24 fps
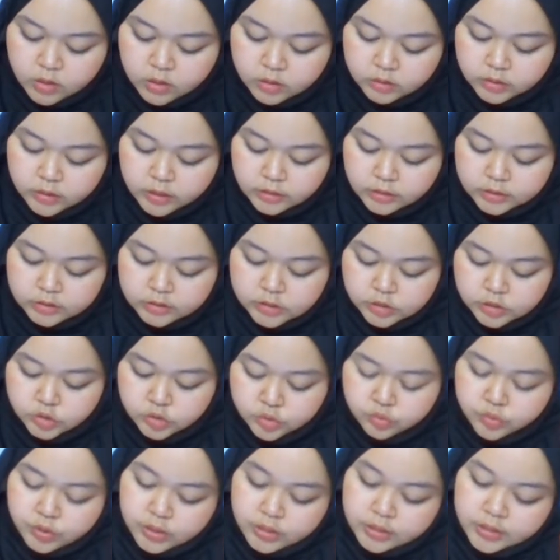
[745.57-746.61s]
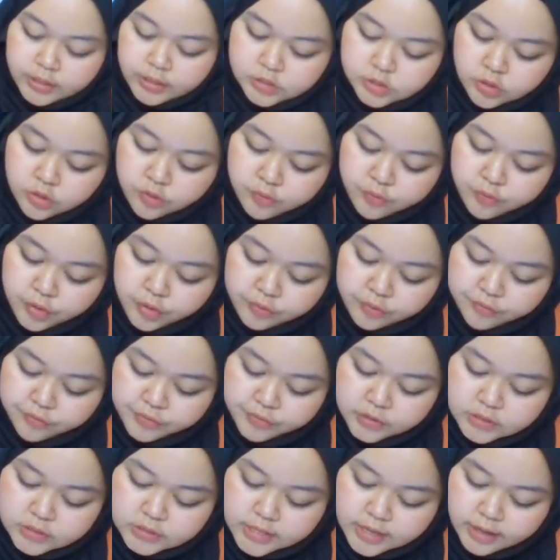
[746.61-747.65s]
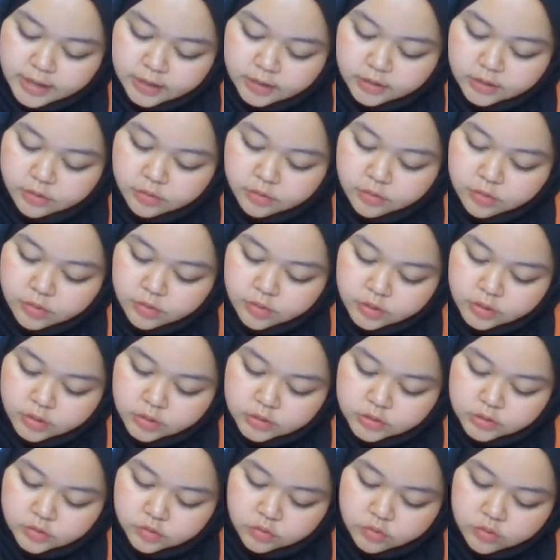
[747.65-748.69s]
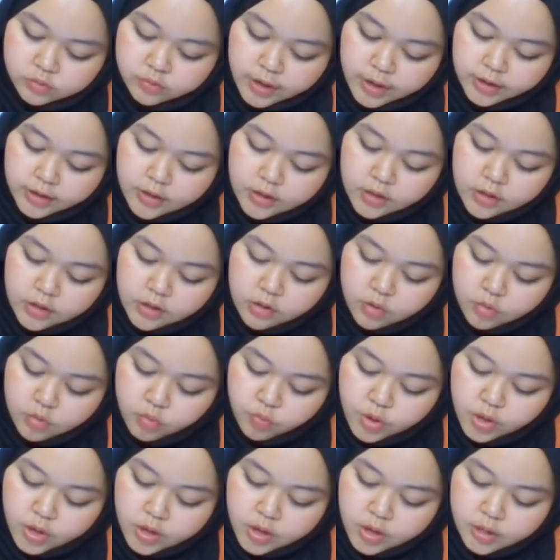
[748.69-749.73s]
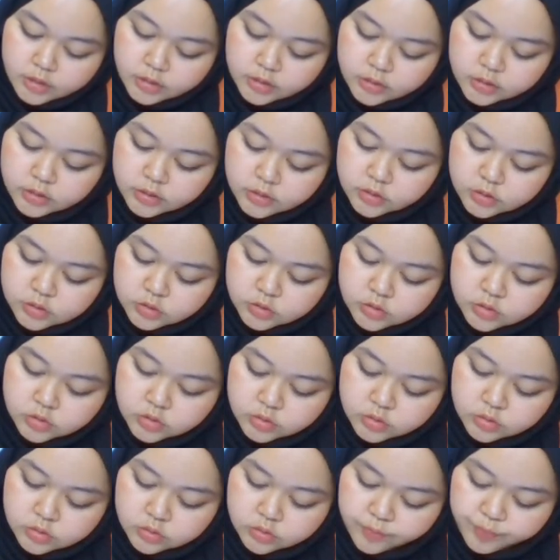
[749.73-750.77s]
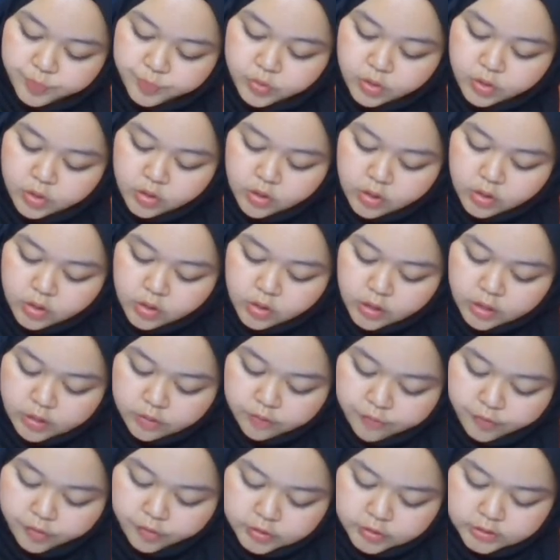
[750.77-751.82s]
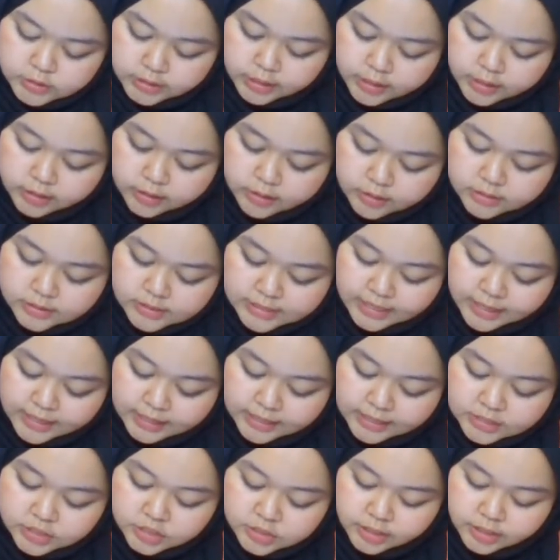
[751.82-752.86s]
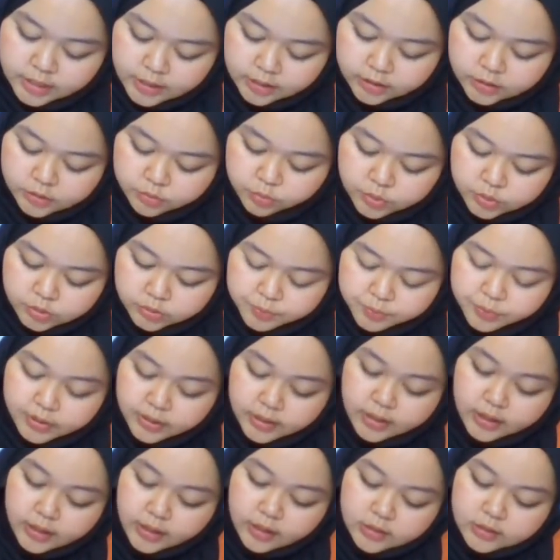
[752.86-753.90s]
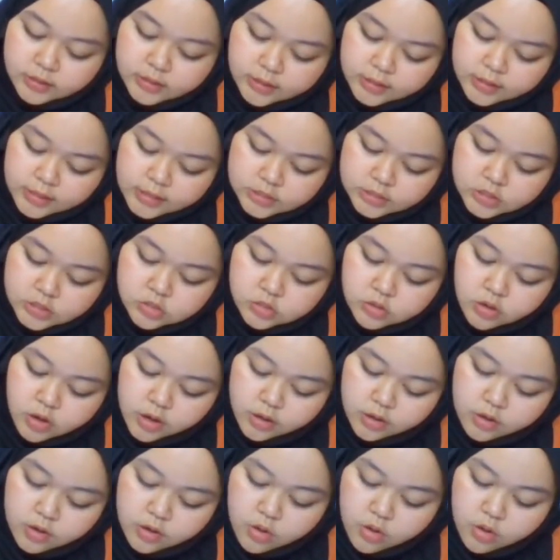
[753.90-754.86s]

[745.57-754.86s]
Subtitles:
there is 2 electrons for the first shell. Okay, so right, 1, 2. And for the second shell will be 8 electrons.